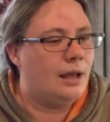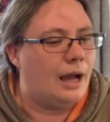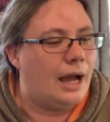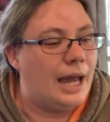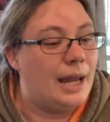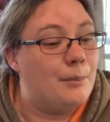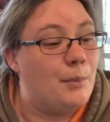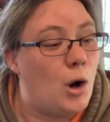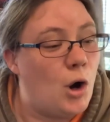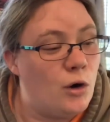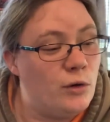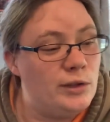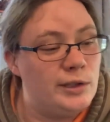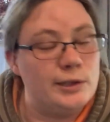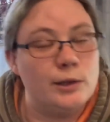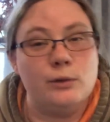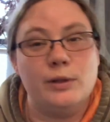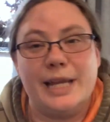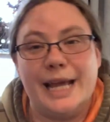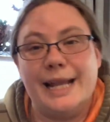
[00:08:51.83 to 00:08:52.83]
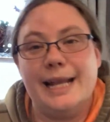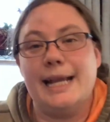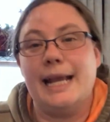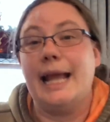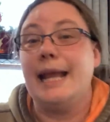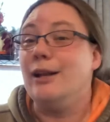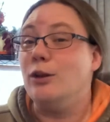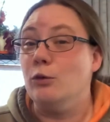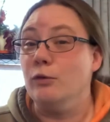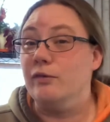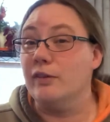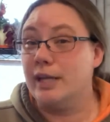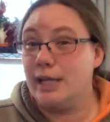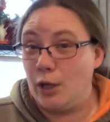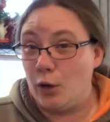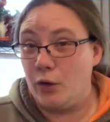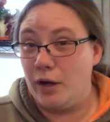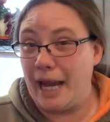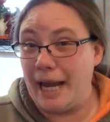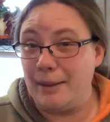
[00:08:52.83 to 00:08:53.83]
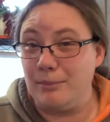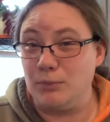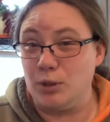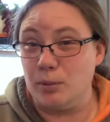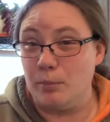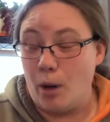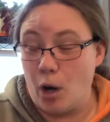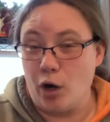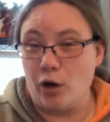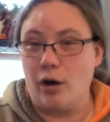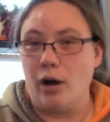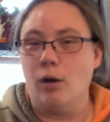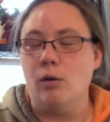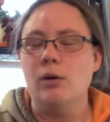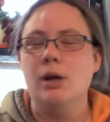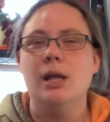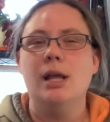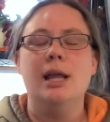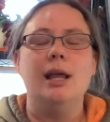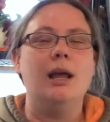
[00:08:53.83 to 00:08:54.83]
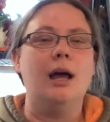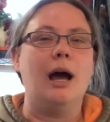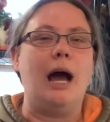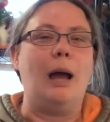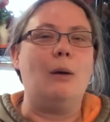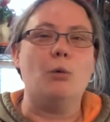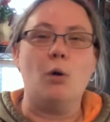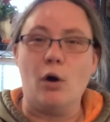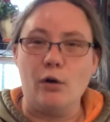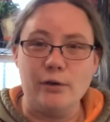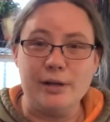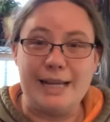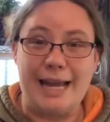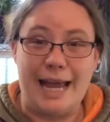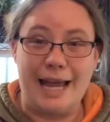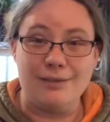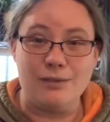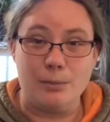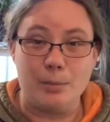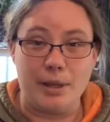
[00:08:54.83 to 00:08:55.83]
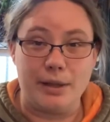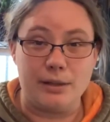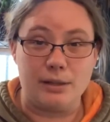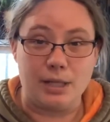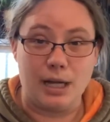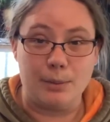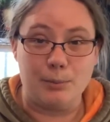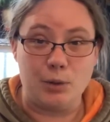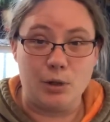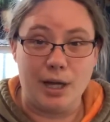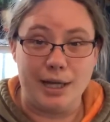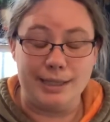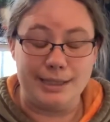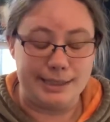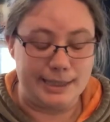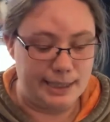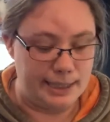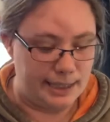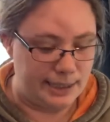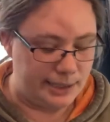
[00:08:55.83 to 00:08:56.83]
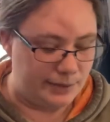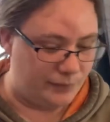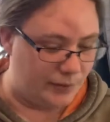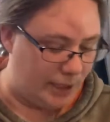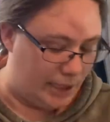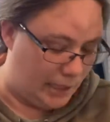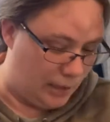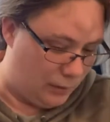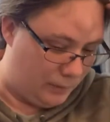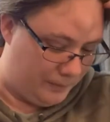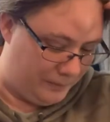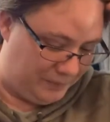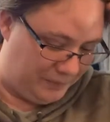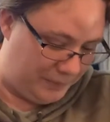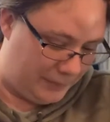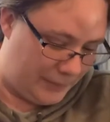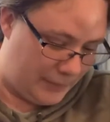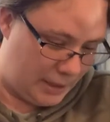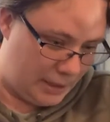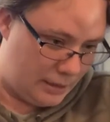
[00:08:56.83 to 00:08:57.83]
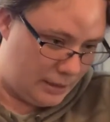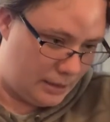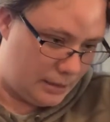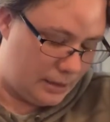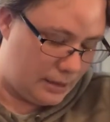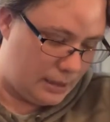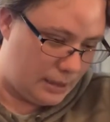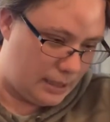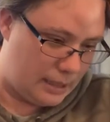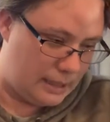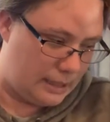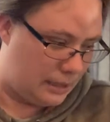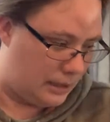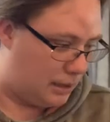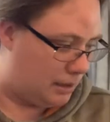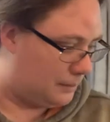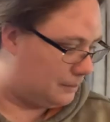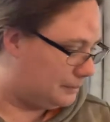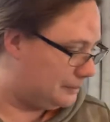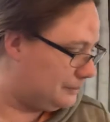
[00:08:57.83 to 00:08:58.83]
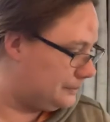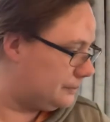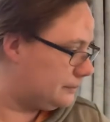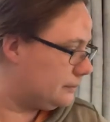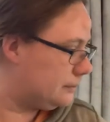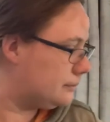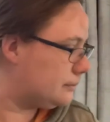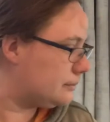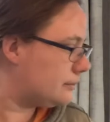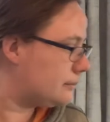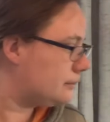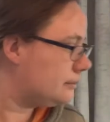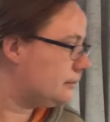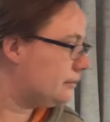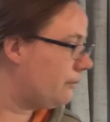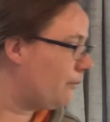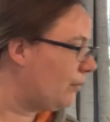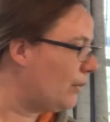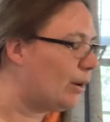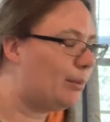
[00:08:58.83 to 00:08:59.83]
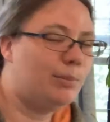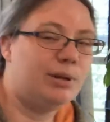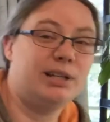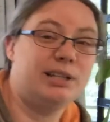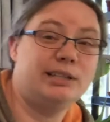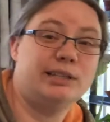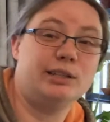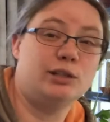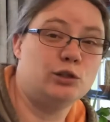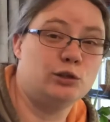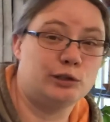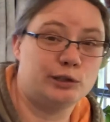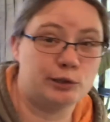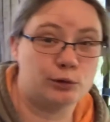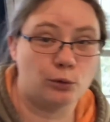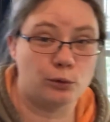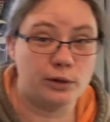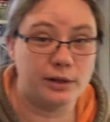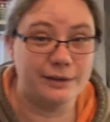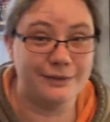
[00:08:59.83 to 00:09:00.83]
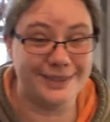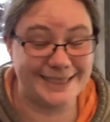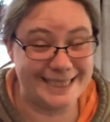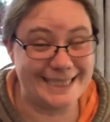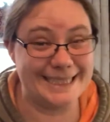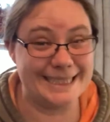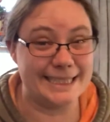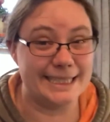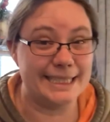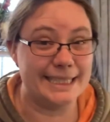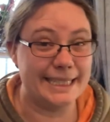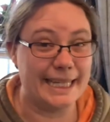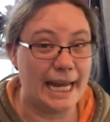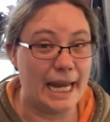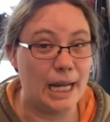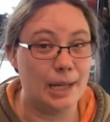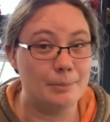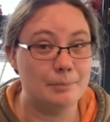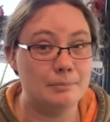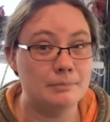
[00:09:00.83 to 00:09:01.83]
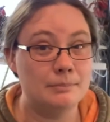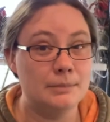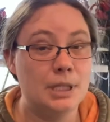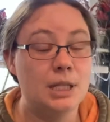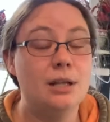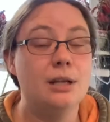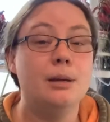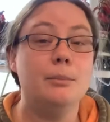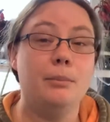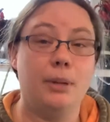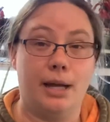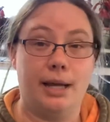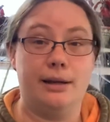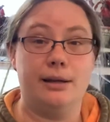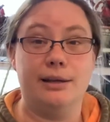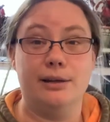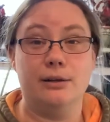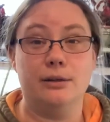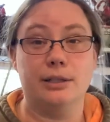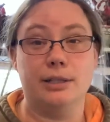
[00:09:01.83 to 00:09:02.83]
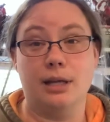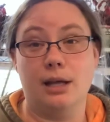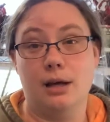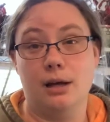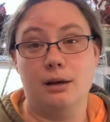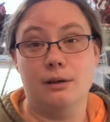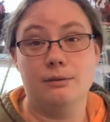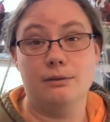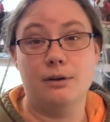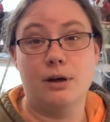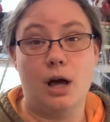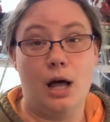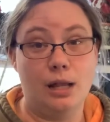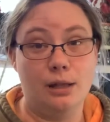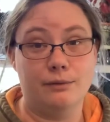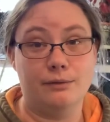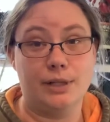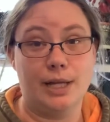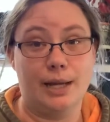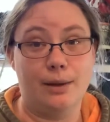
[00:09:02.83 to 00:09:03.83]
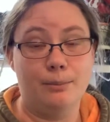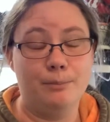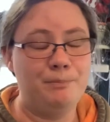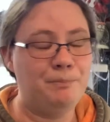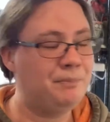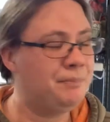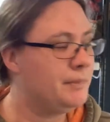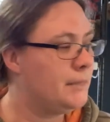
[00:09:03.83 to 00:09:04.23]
I am also getting a new video game tomorrow. I will already have it by the time you guys see this video. But it's the new Story of Seasons game, Pioneers of Olive Town.